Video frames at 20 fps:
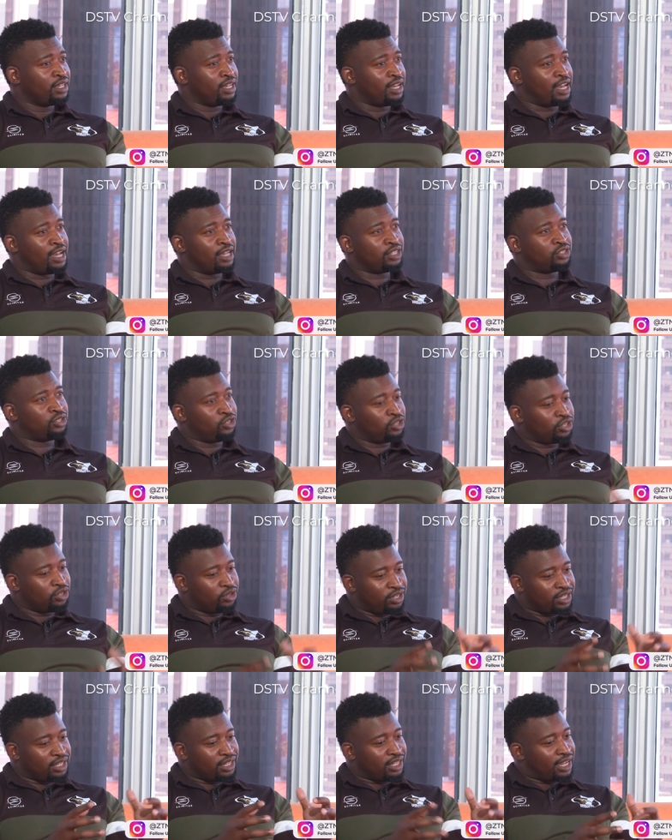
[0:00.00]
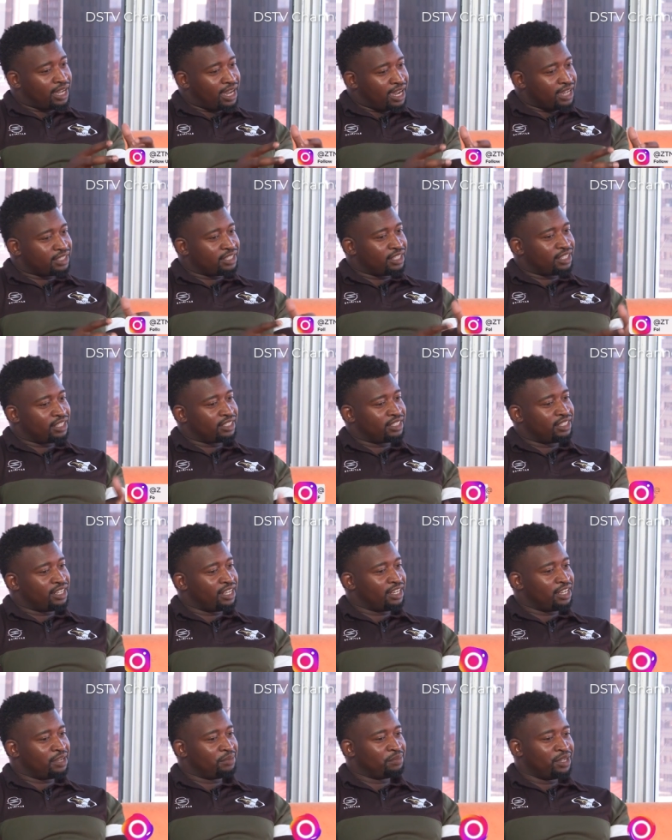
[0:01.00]
Uh, so not only the guys at the
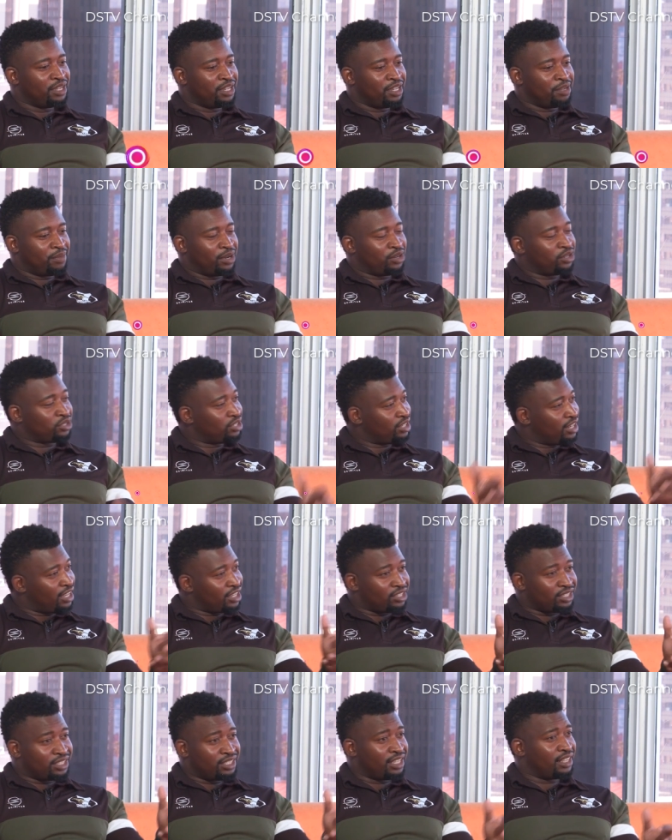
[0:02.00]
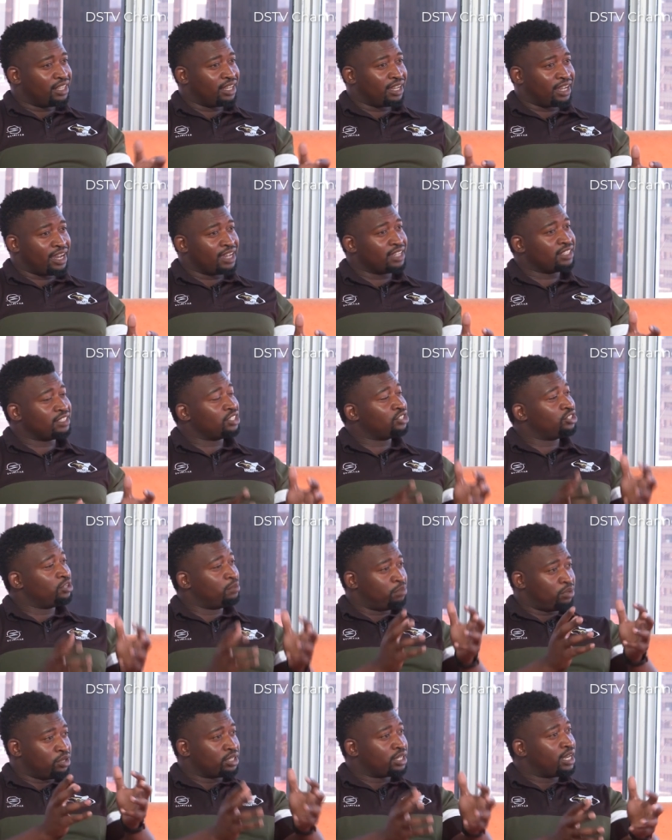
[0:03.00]
stadium, but also, like you say, the guys that you're
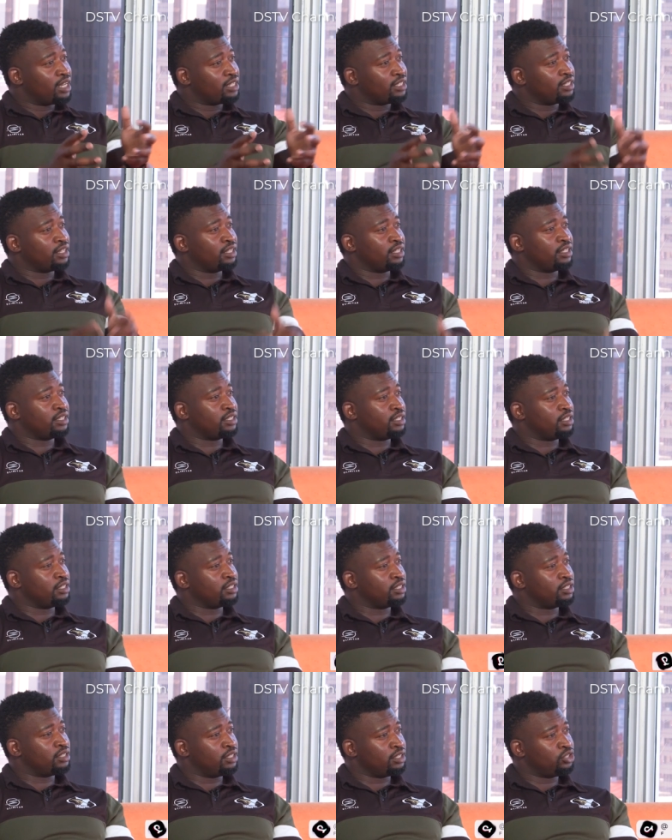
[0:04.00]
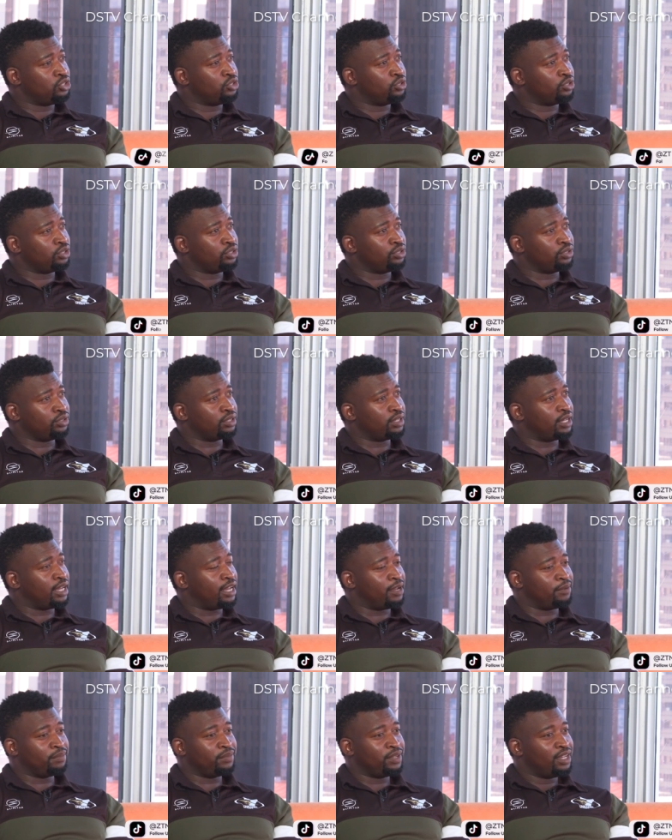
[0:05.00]
broadcasting this this this show to,
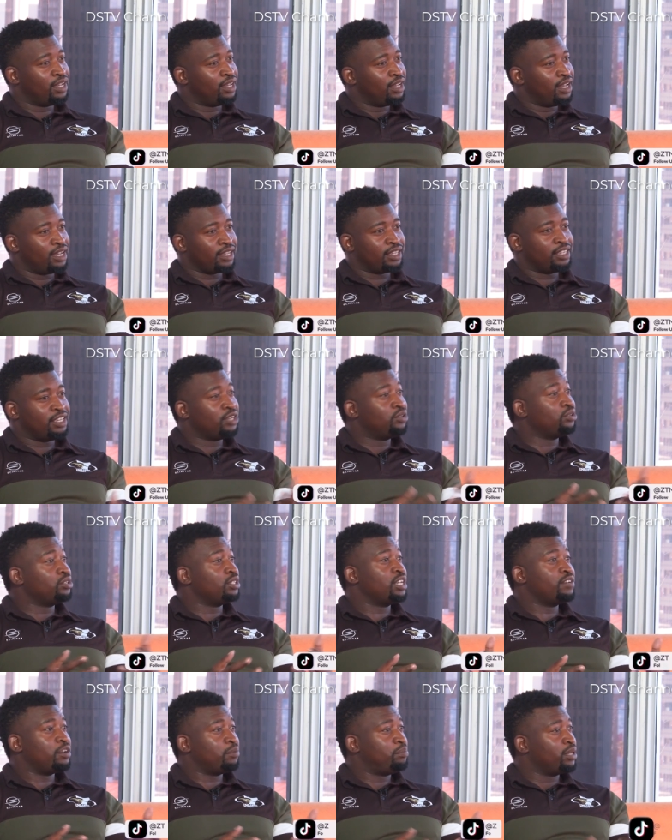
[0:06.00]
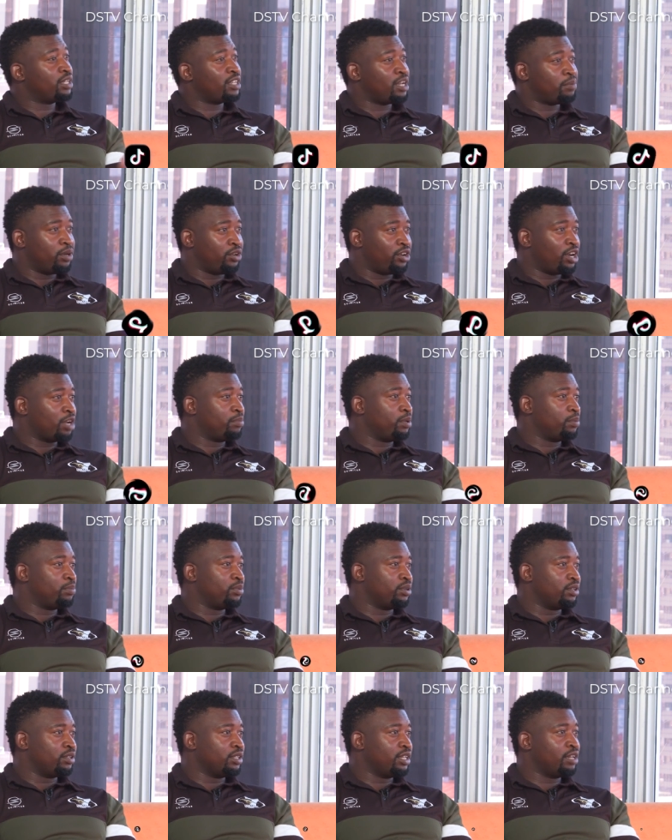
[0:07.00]
um, a kid who's never picked up a rugby
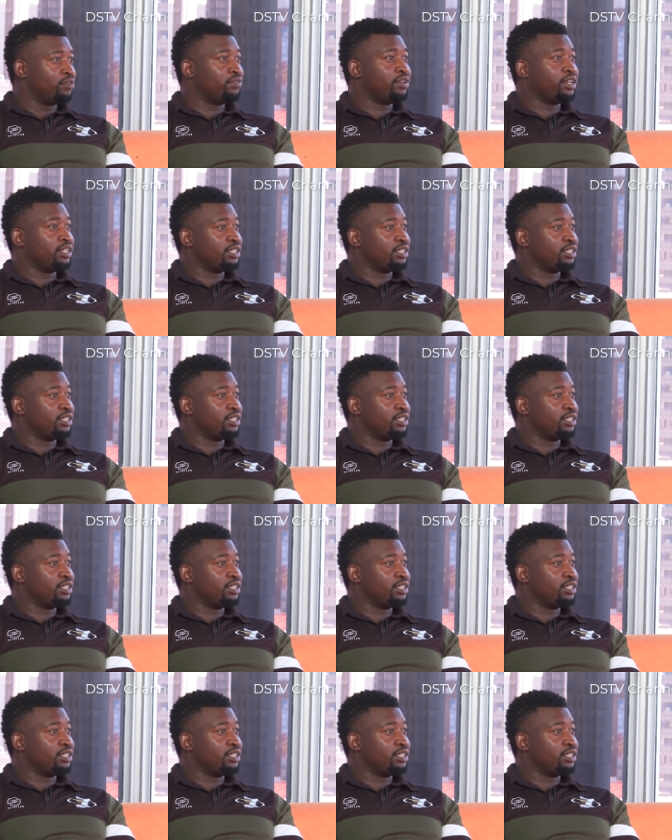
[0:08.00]
ball ever mm.